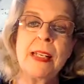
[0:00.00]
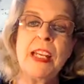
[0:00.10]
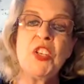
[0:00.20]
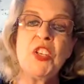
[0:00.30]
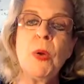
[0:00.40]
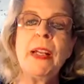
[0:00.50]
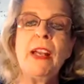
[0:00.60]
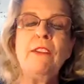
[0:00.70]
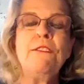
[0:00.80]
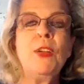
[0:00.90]
each one
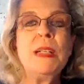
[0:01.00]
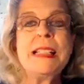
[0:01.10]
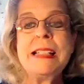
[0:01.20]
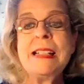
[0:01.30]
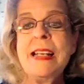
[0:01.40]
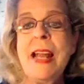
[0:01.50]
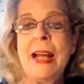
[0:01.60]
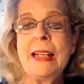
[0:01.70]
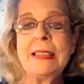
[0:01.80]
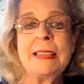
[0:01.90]
influencing the
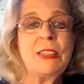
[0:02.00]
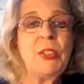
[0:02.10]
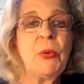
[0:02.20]
next,